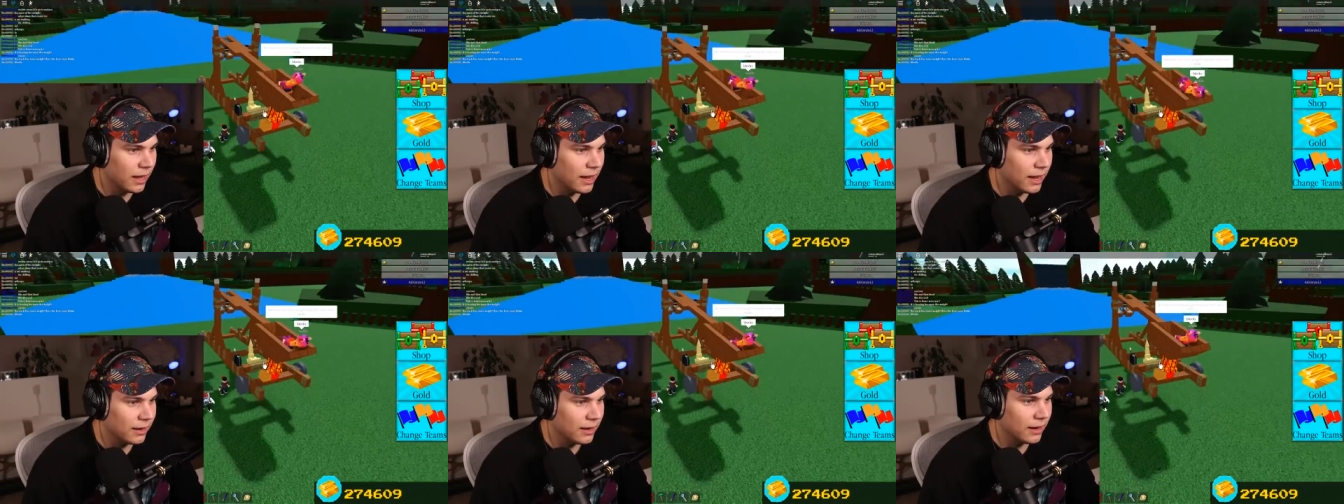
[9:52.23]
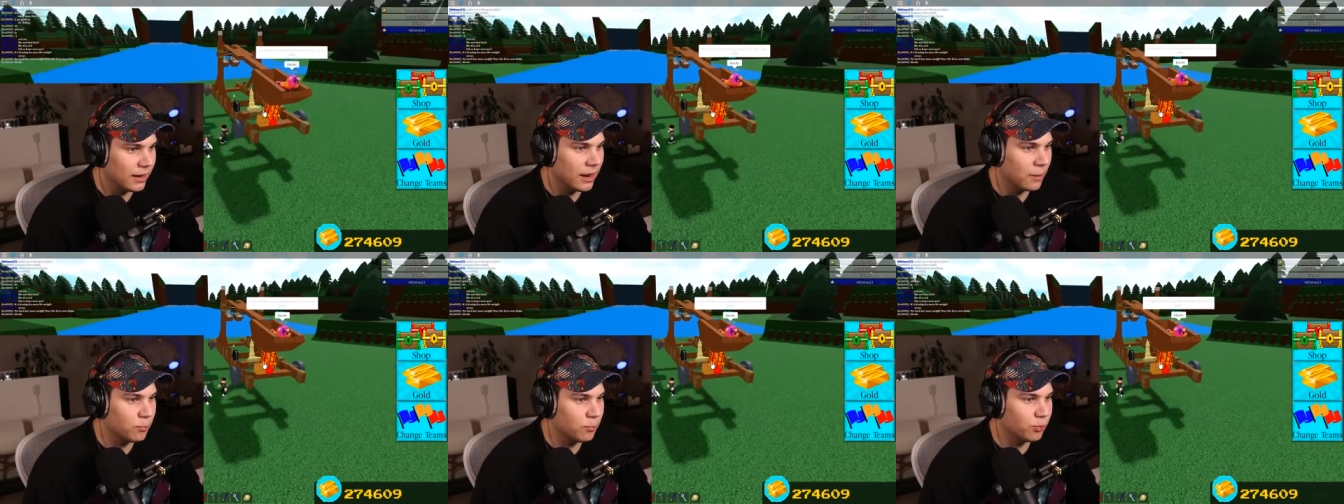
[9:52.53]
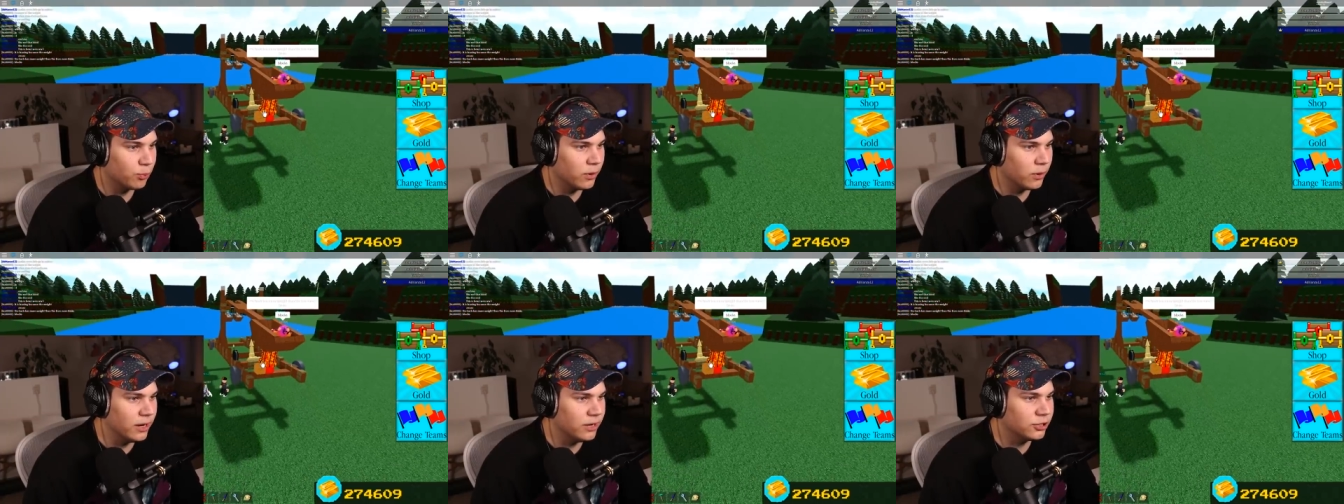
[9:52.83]
that, and I'm
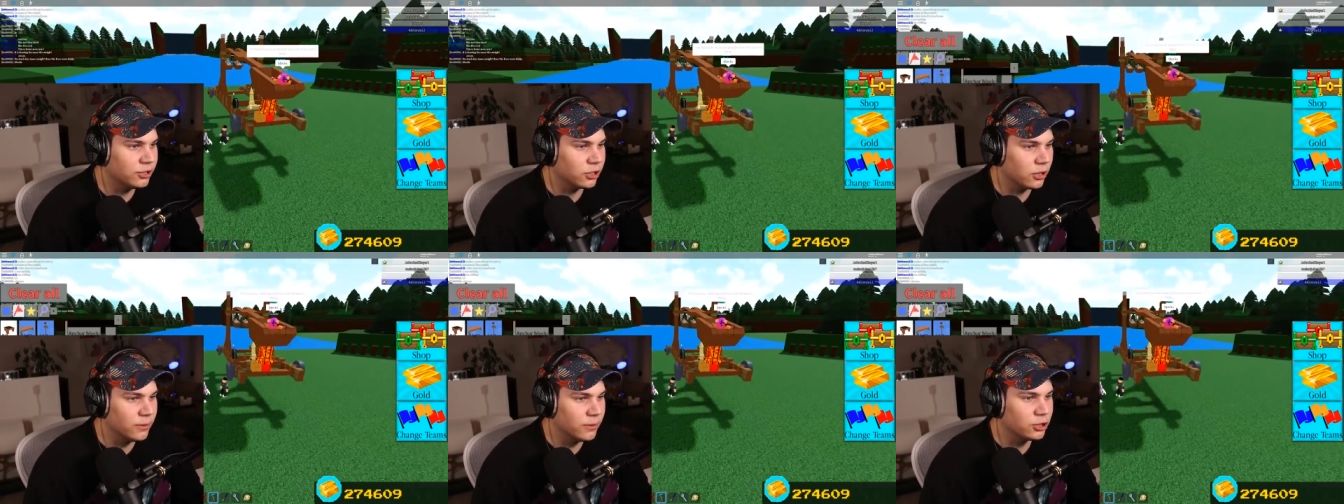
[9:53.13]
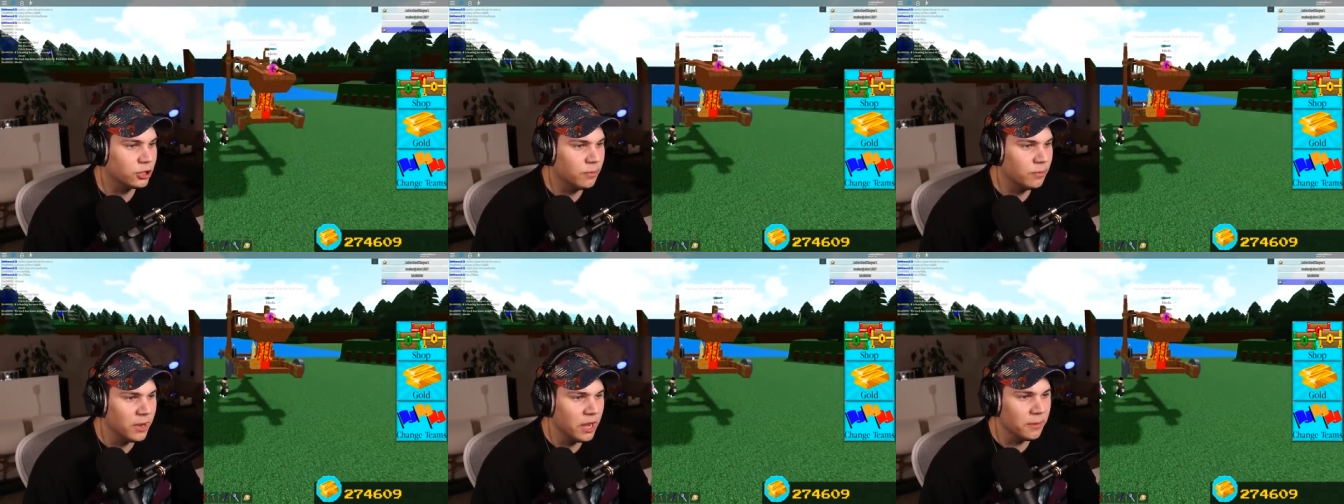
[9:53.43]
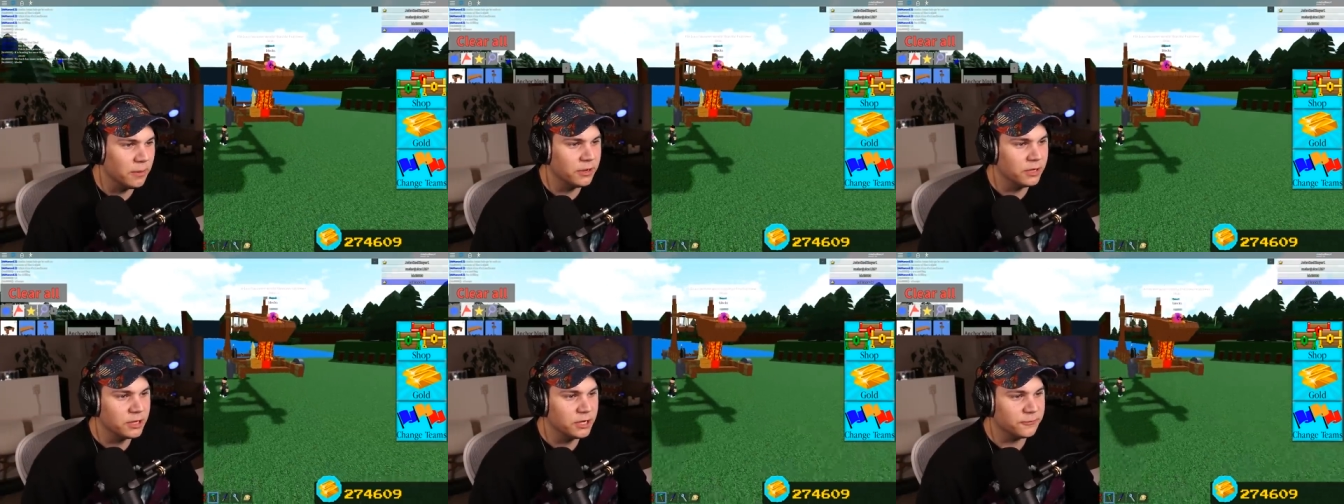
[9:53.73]
pretty sure we You'll be
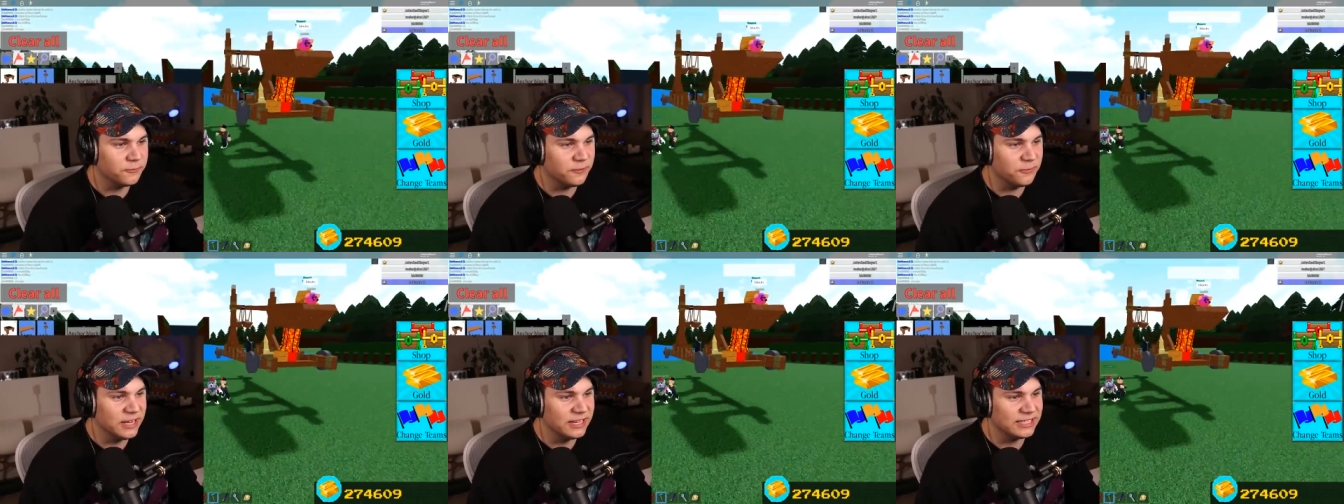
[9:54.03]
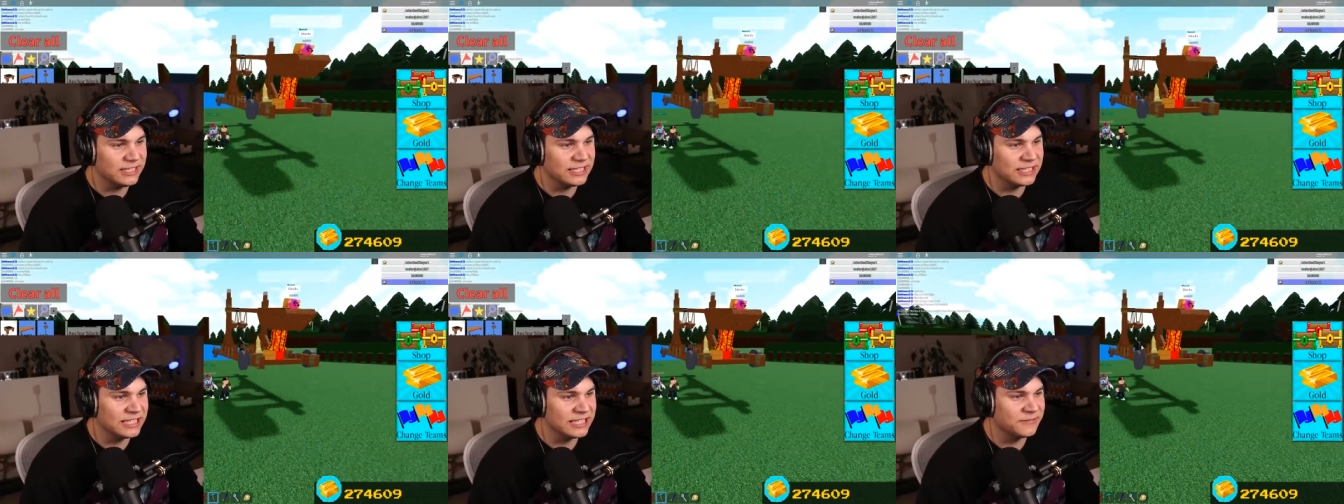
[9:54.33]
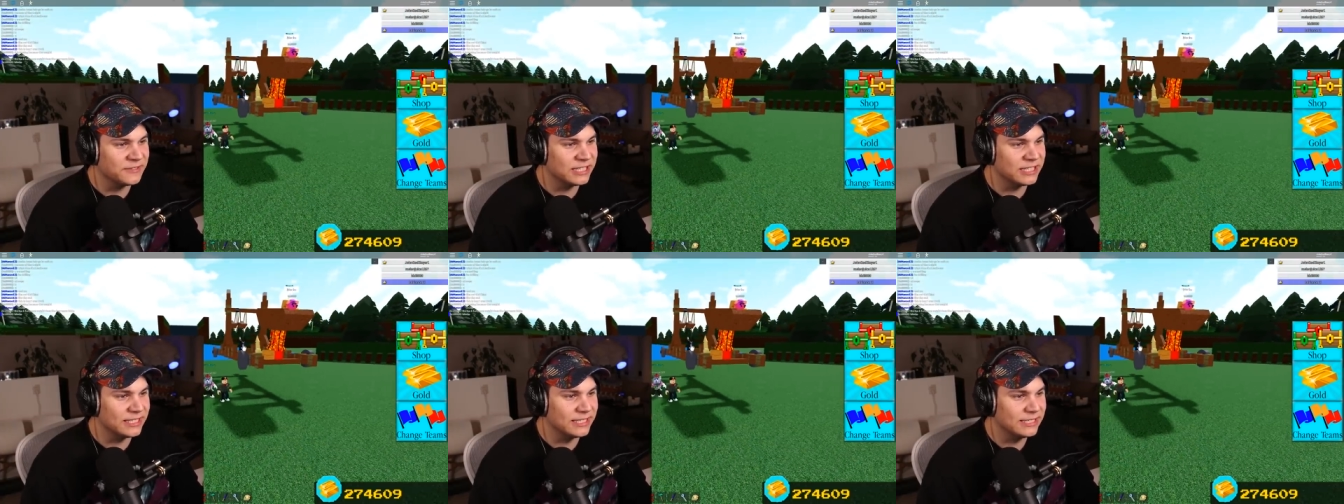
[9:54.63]
able to just flick this
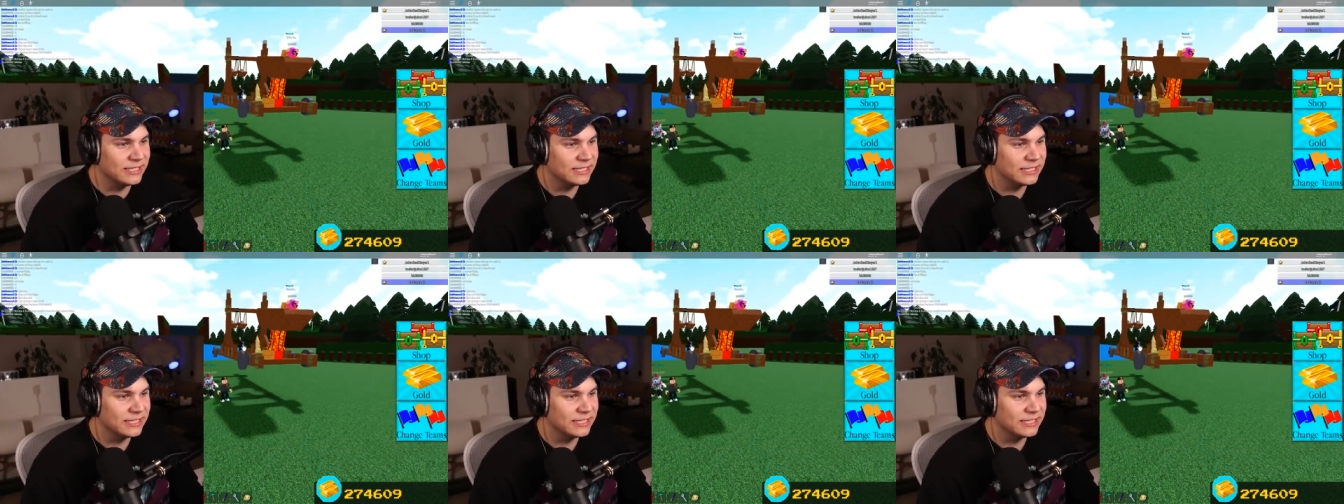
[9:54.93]
lever and...